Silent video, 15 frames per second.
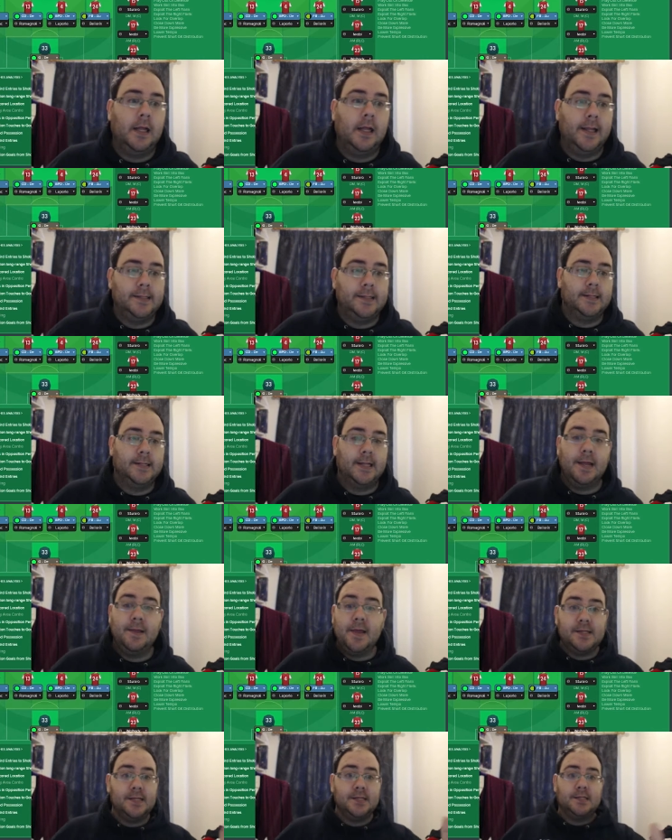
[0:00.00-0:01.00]
At the end of the day,
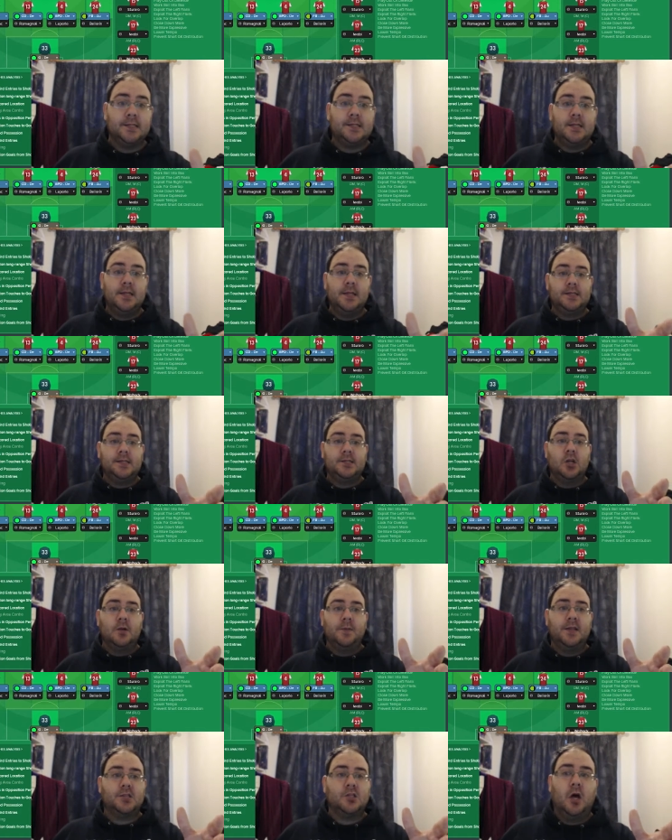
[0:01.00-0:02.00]
this is going
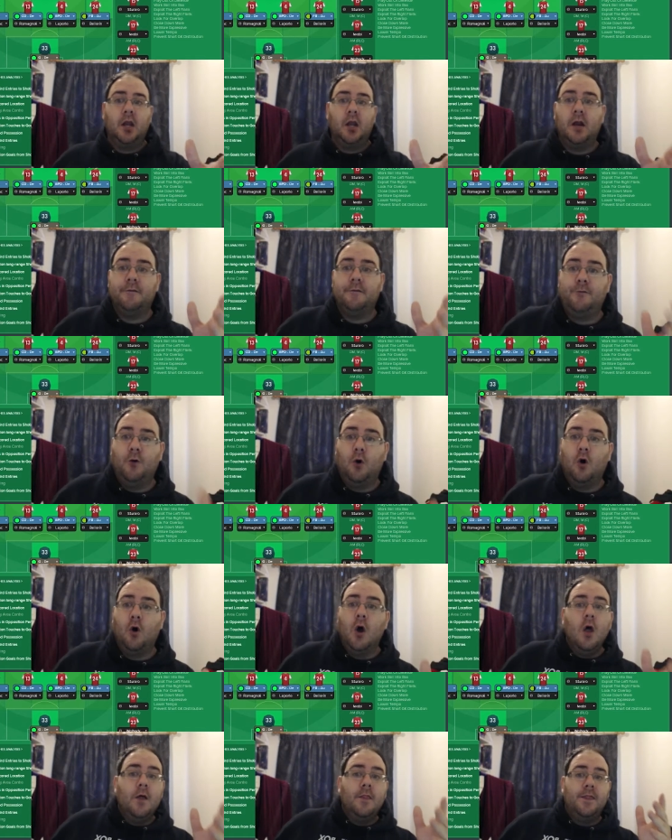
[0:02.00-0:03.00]
to be the starting lineup
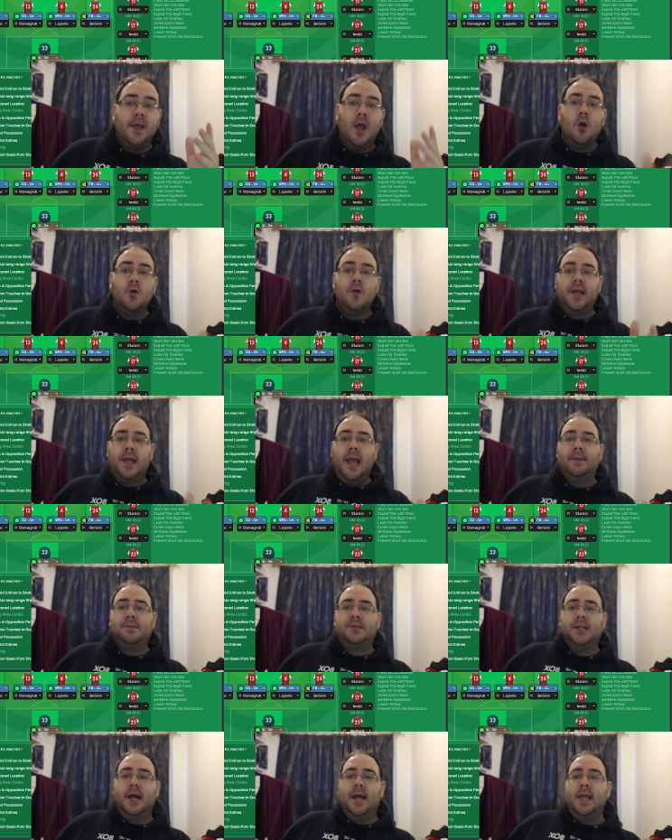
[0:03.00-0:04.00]
for the only
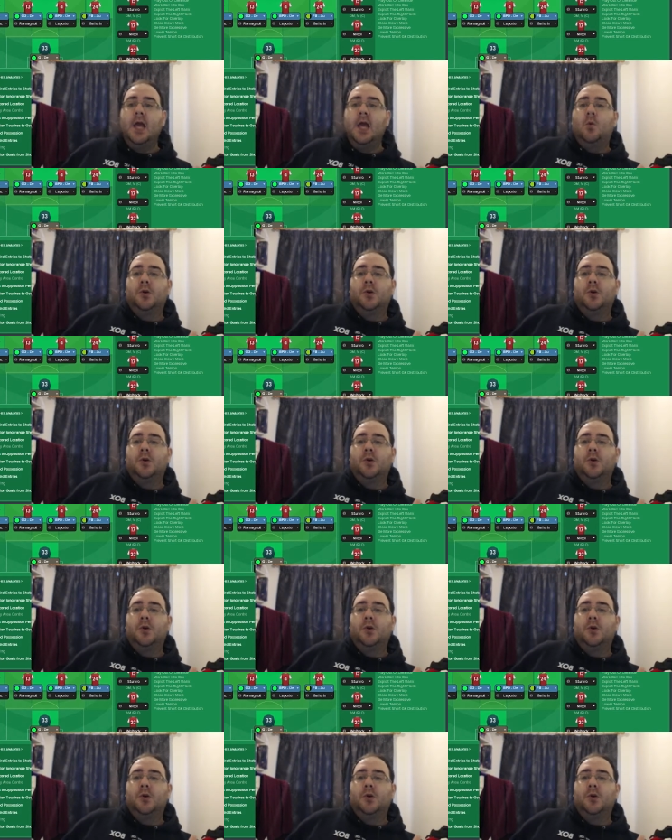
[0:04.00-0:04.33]
game today,